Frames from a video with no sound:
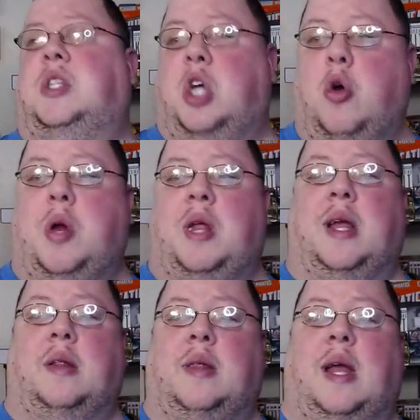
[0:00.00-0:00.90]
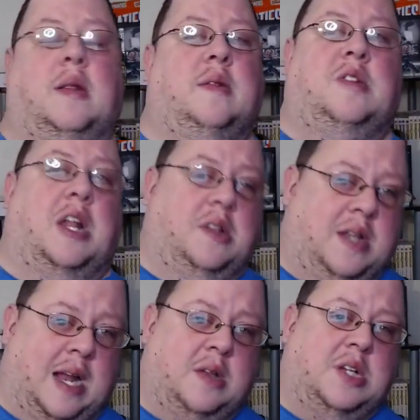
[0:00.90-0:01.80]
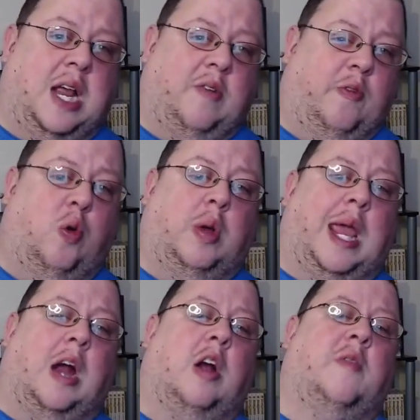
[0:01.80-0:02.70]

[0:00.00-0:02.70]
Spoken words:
Tony that take full care